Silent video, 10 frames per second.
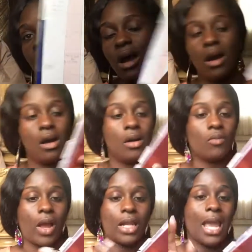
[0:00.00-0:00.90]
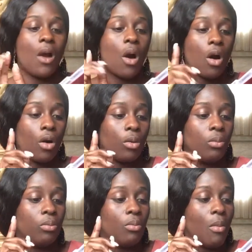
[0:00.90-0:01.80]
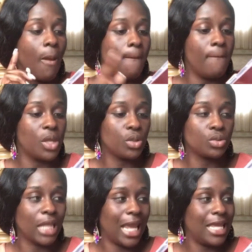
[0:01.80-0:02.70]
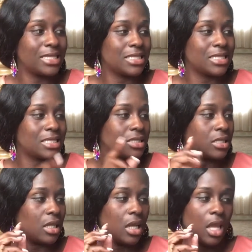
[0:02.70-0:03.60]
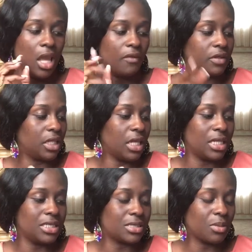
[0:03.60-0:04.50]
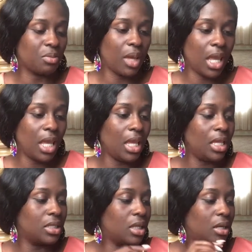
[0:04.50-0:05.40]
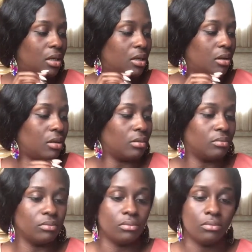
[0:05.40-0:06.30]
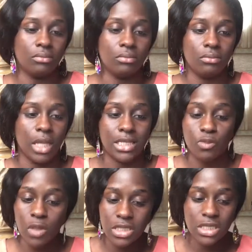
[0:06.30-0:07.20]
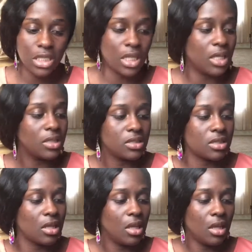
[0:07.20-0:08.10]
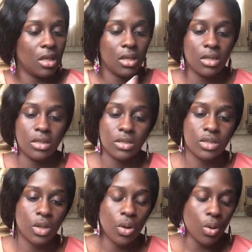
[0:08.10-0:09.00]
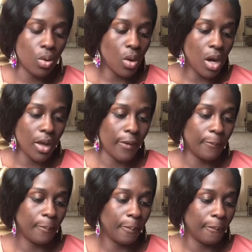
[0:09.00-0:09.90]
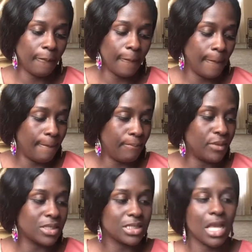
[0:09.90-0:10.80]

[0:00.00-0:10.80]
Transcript: Writing out all bill dates, everything that needs to be paid, expenses. So this is